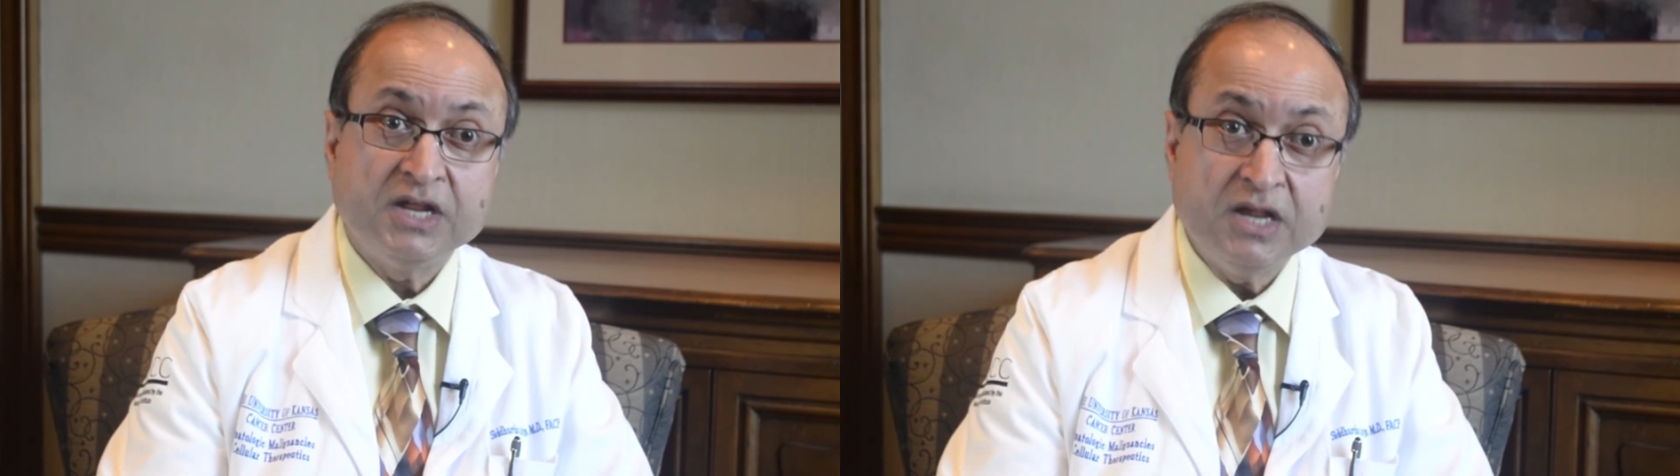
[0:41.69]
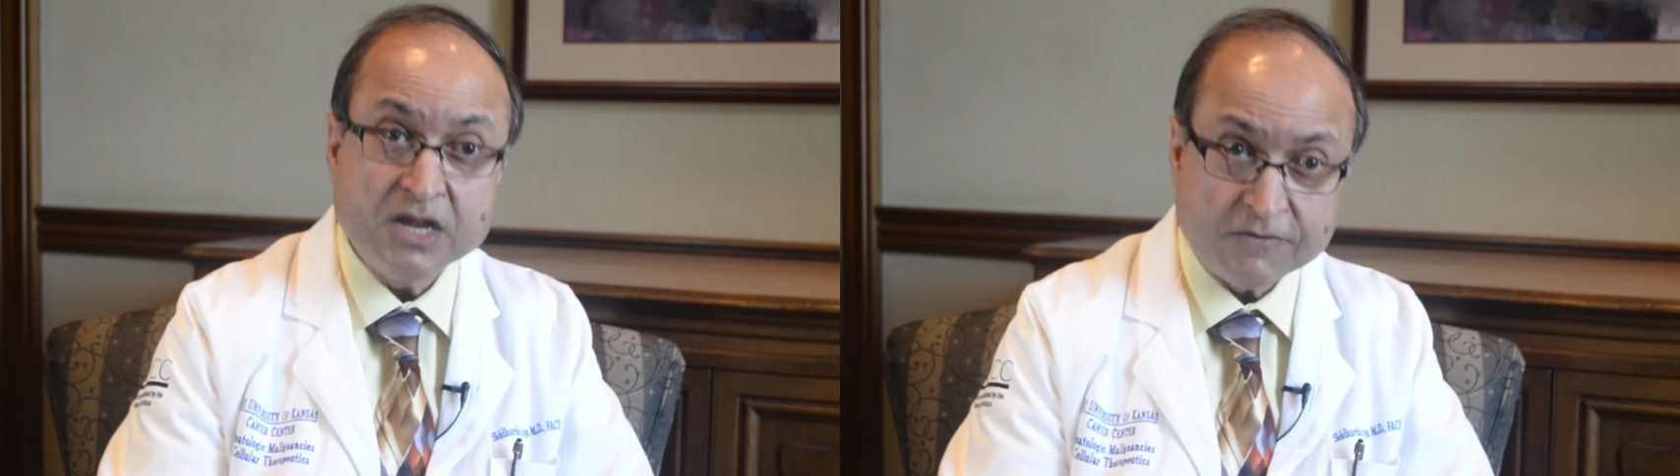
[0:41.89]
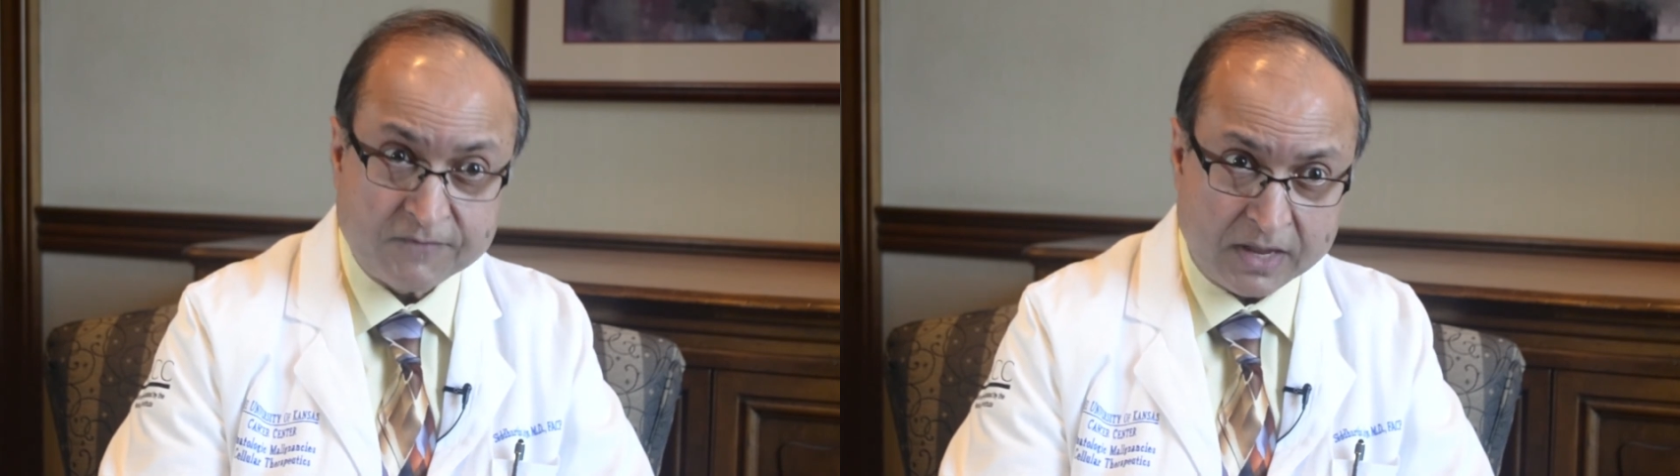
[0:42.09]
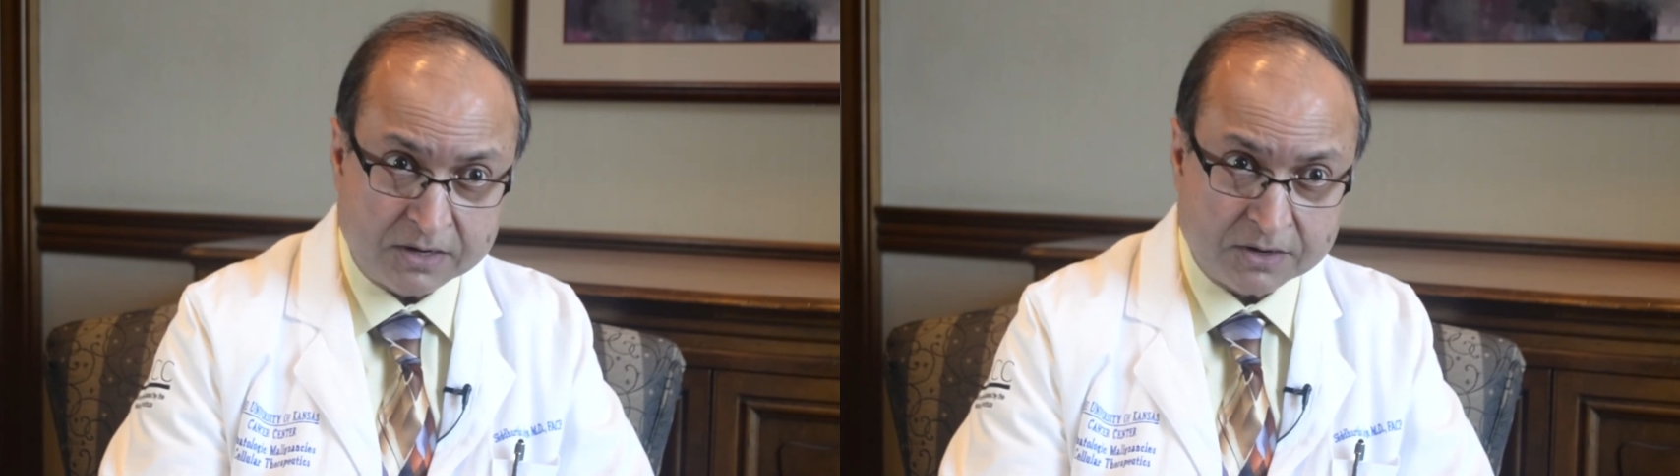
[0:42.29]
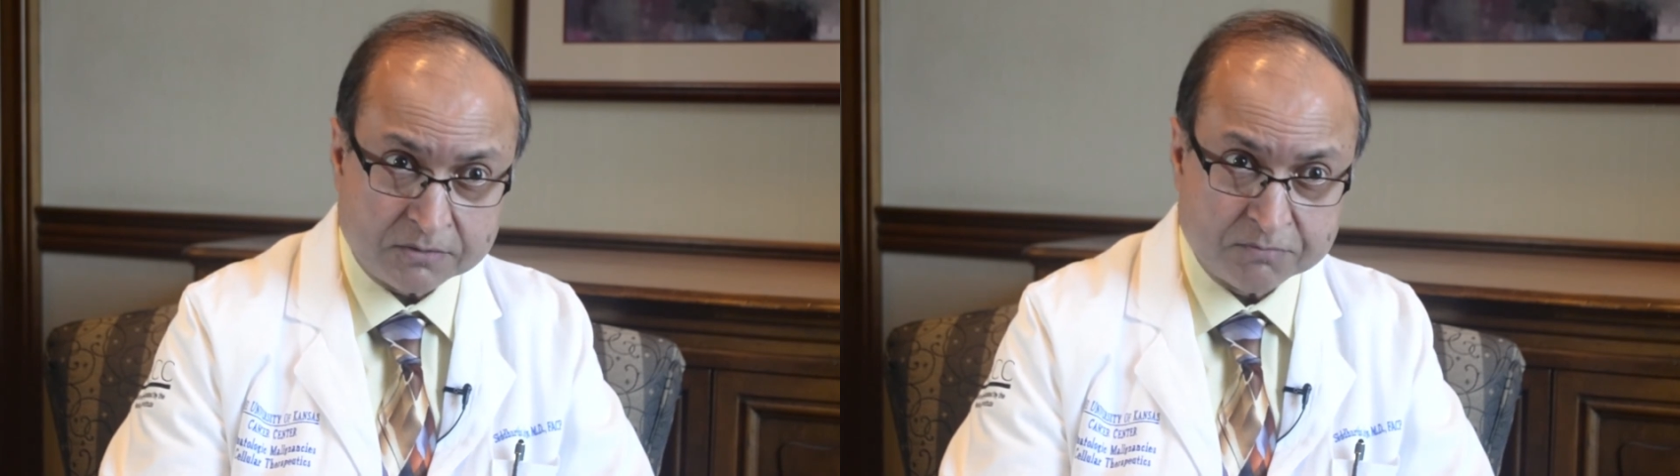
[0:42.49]
kidney
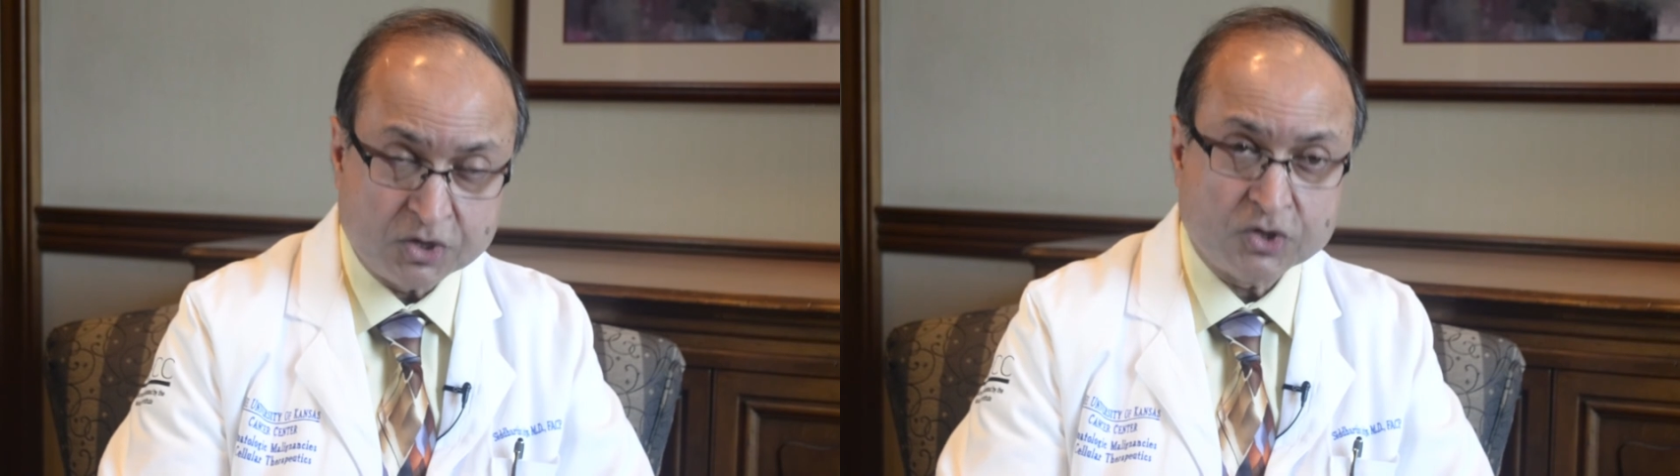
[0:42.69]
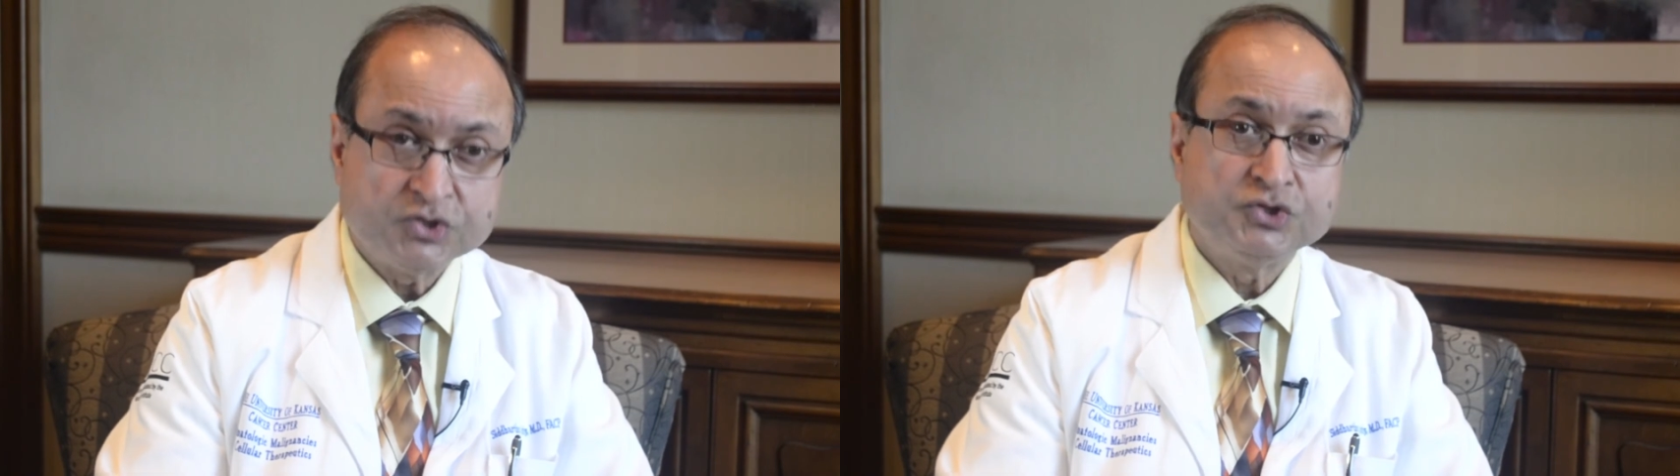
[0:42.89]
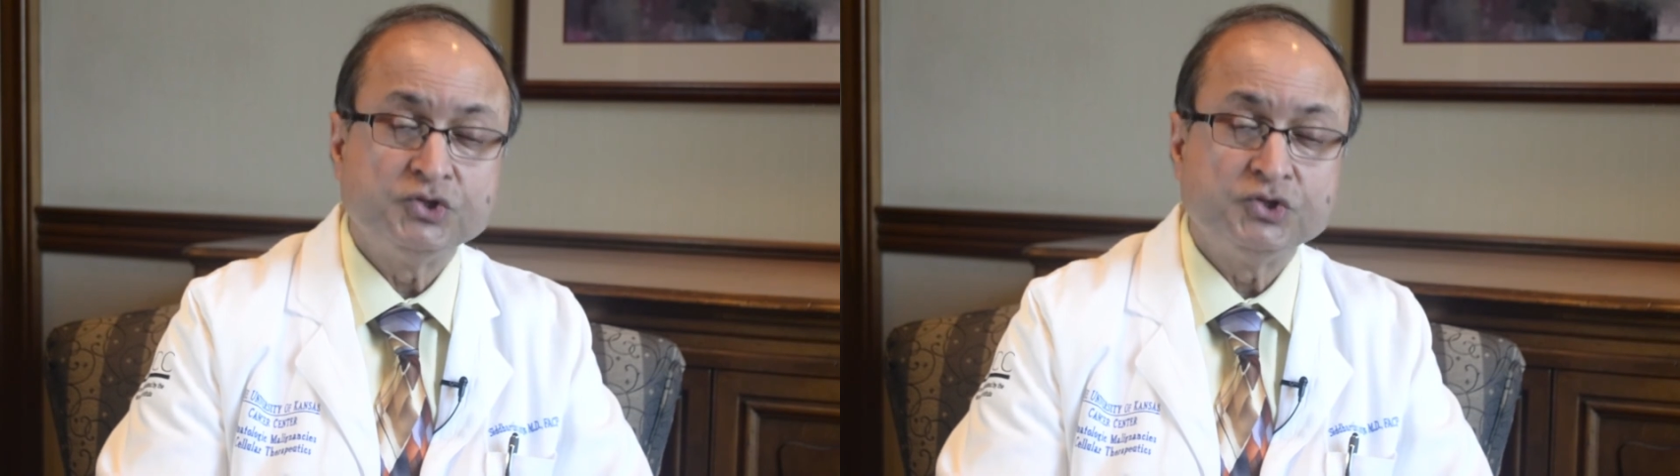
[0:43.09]
failure because